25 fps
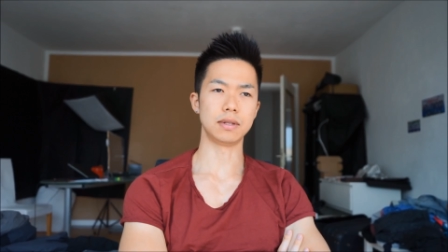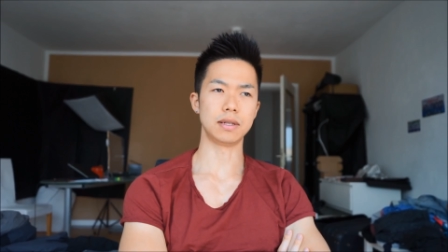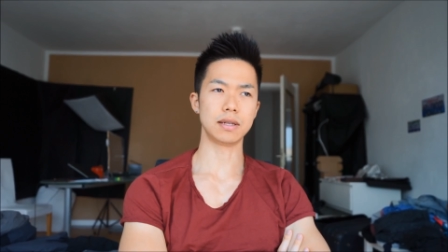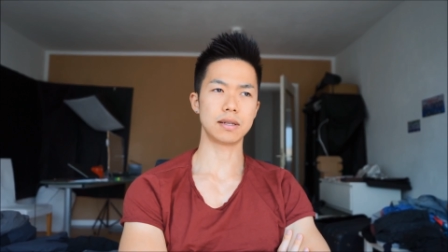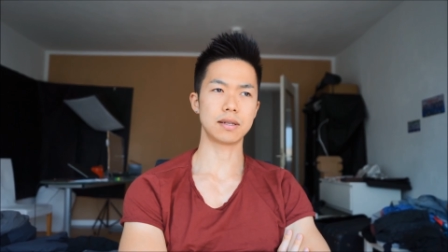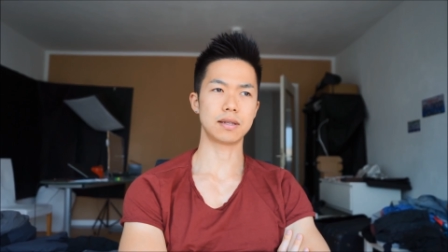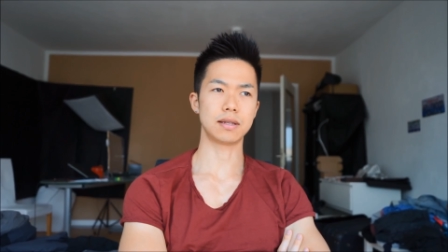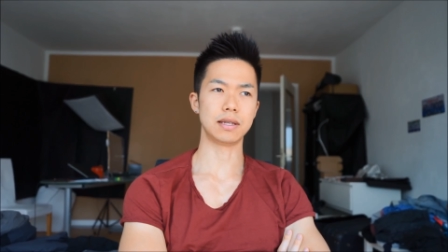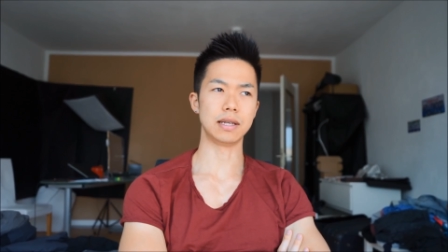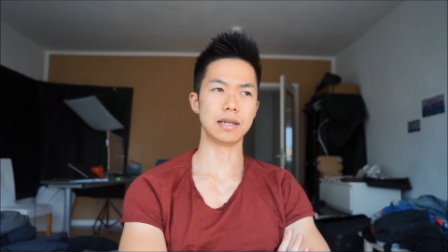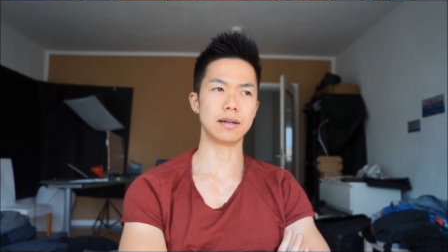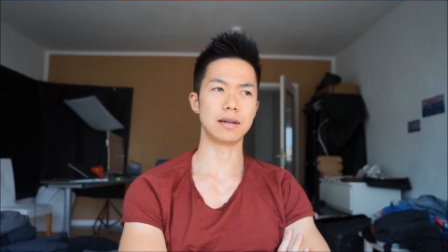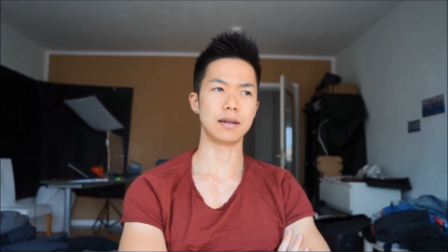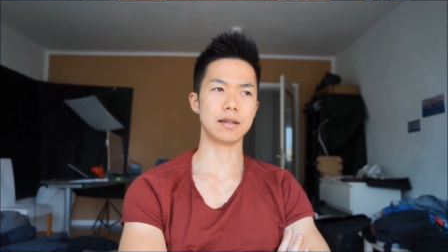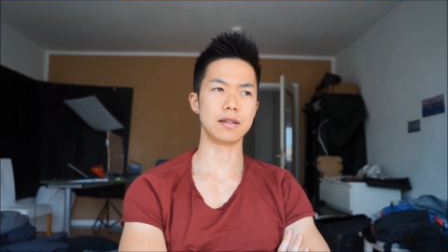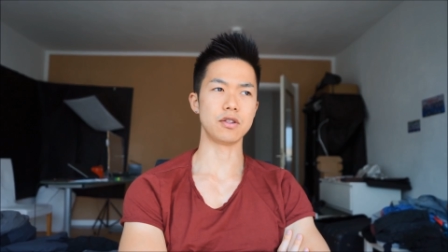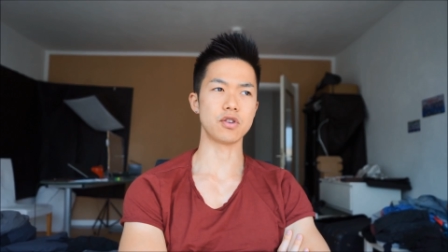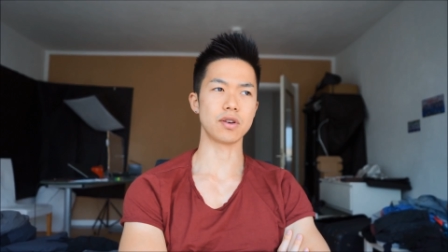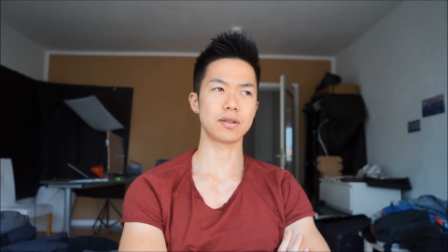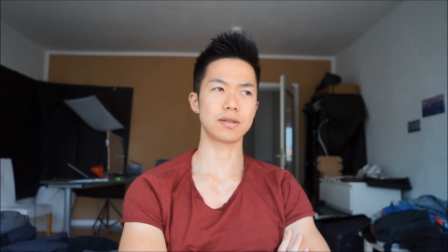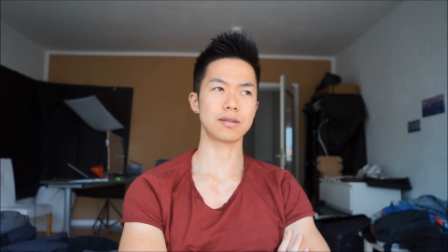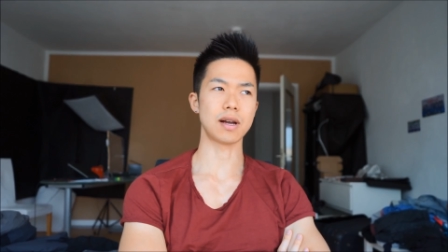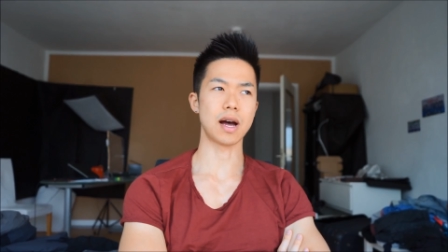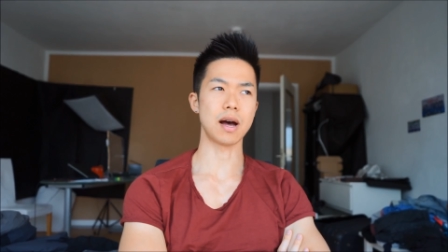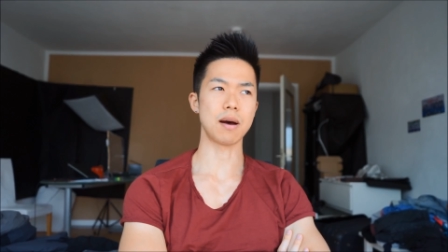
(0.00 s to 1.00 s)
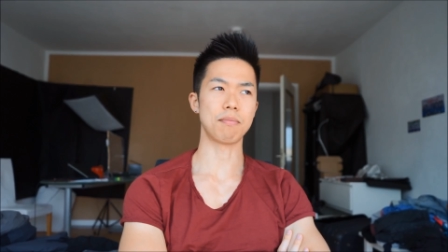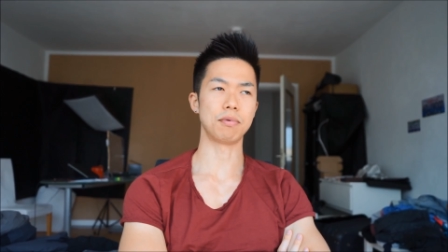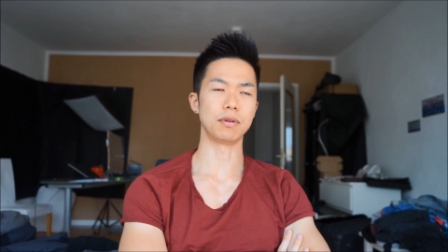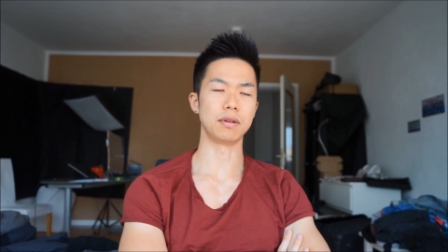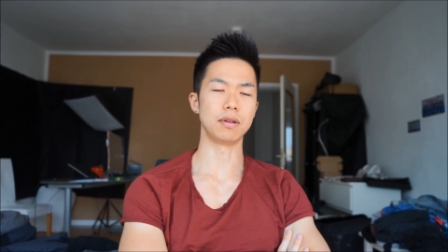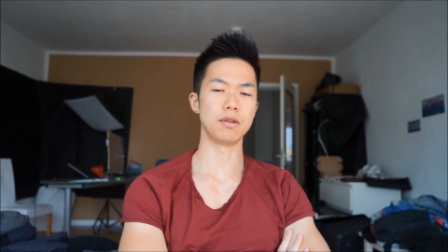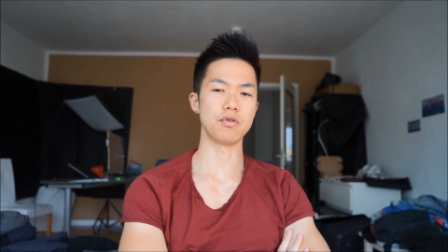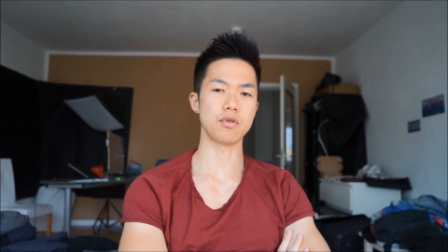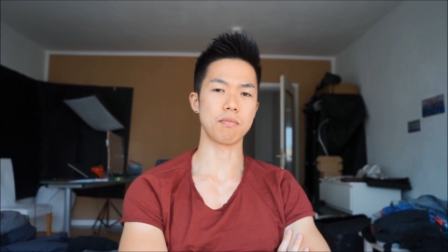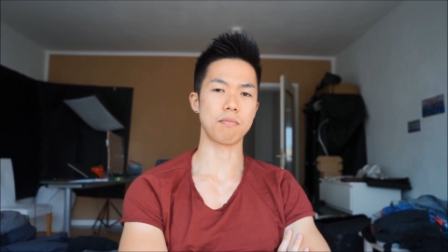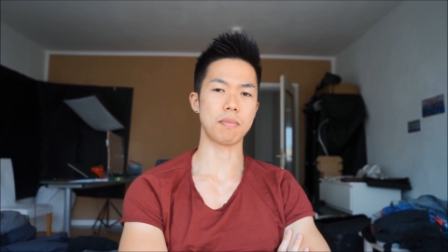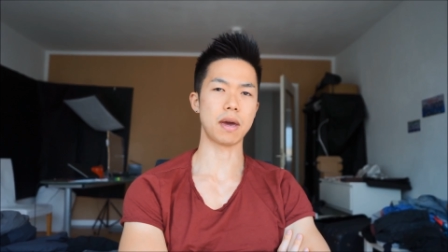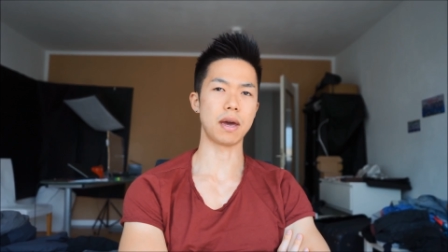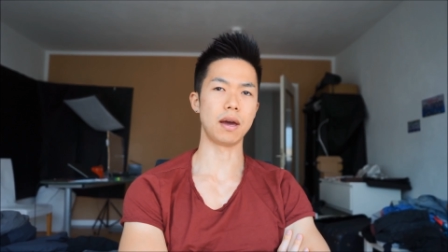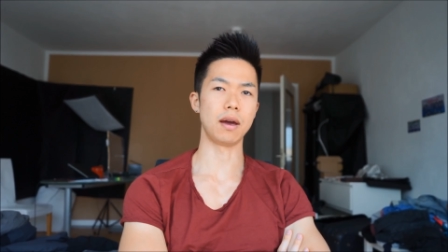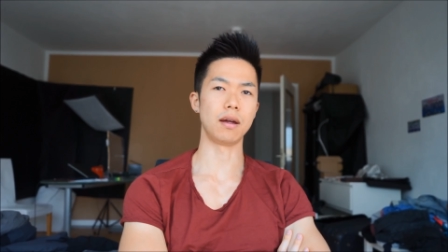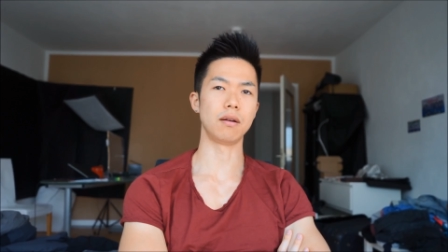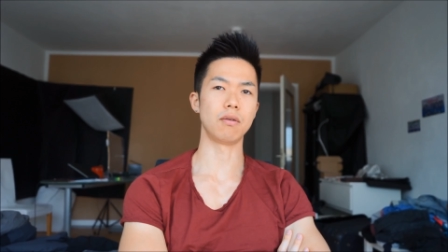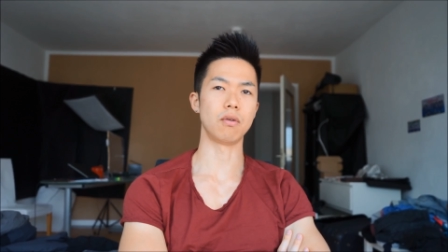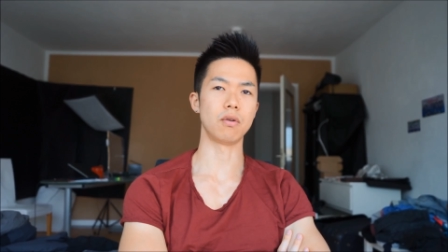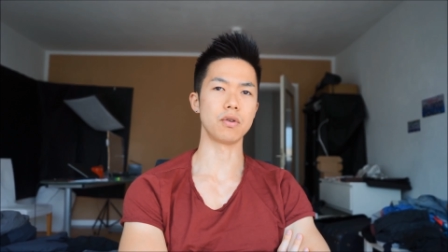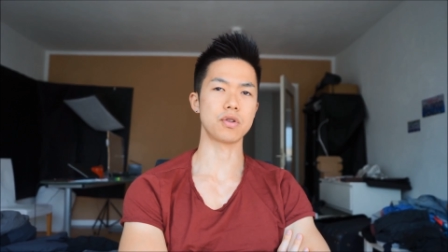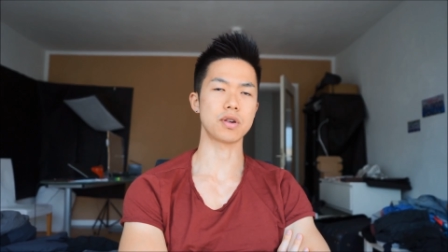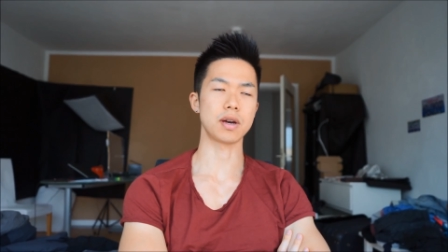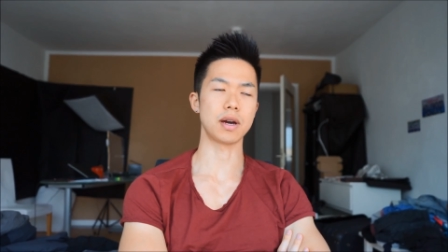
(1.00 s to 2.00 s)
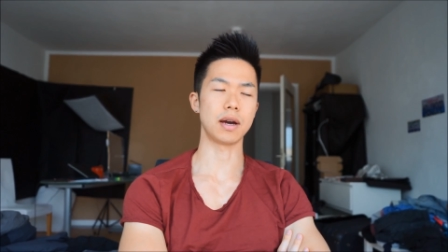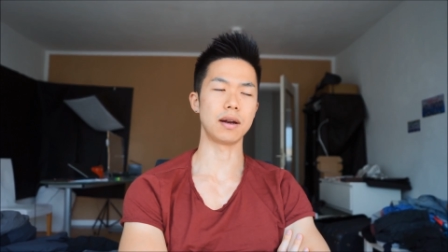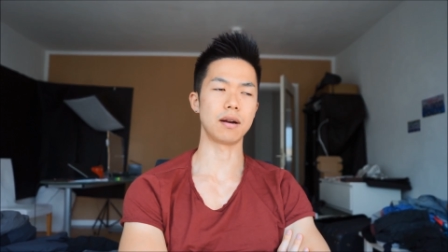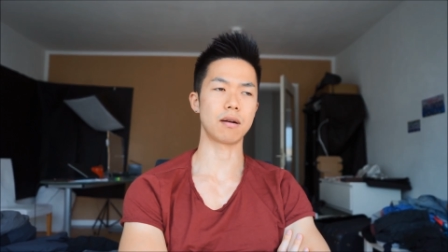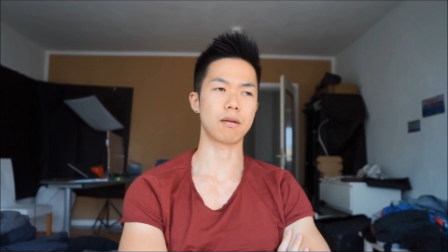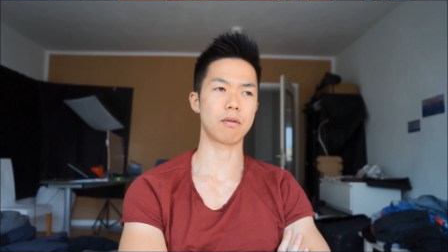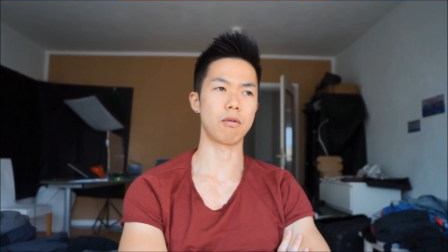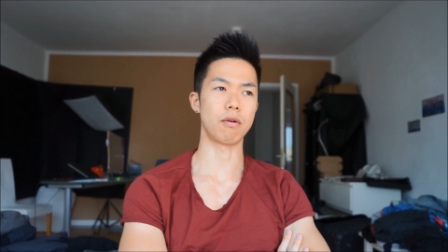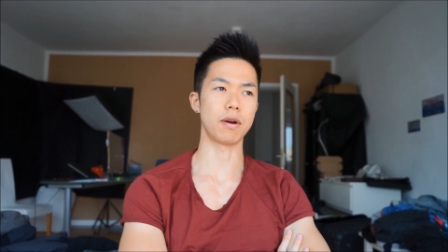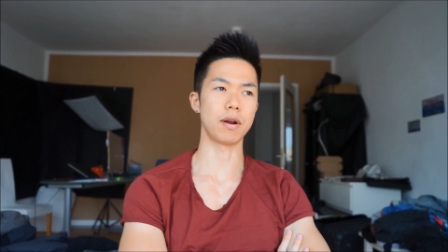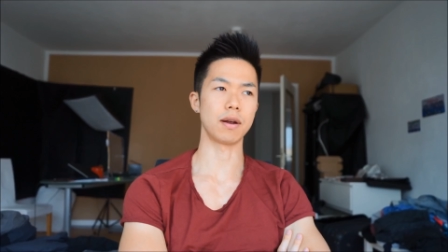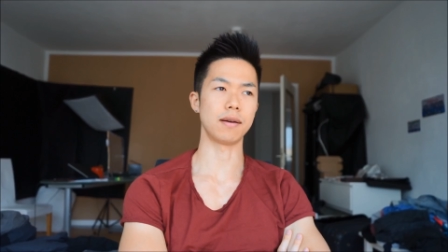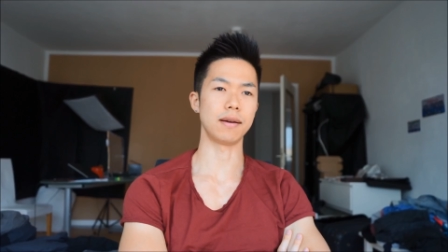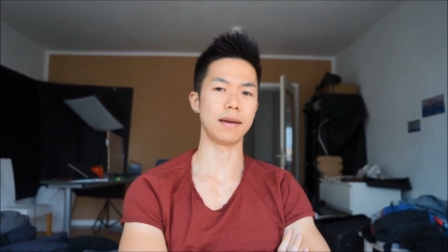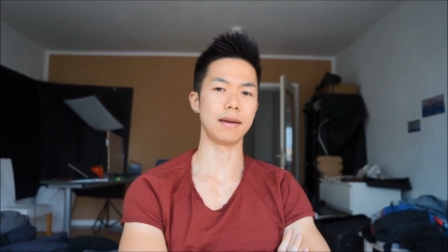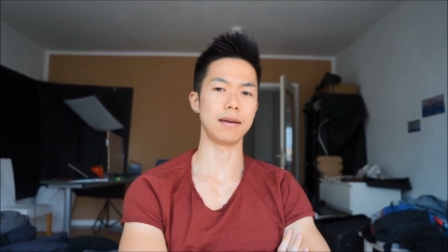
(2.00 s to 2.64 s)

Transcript: this didn't just happen in Japan or China Korea